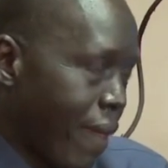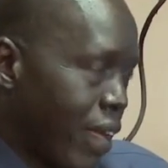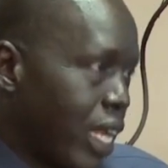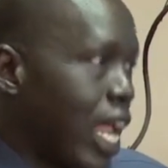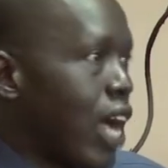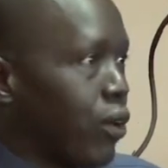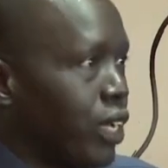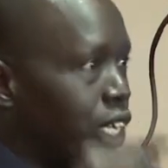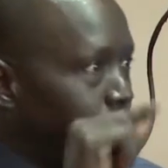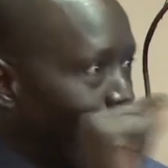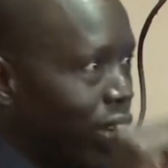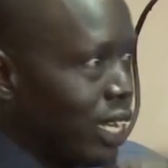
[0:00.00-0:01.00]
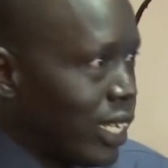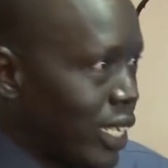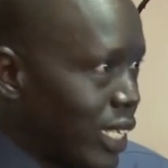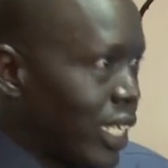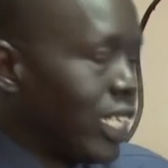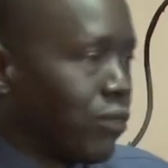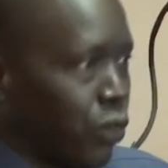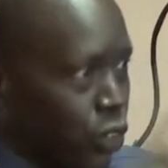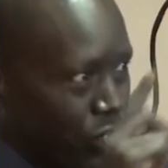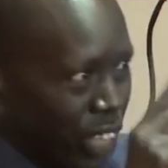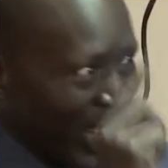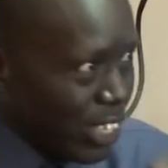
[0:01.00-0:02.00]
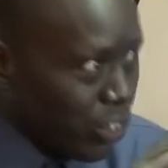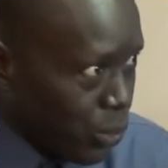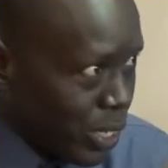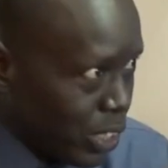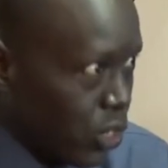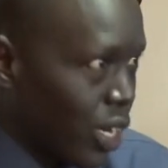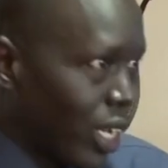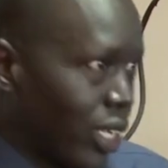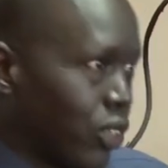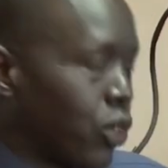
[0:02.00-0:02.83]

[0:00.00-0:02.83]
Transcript: Now in 4 cents US dollar.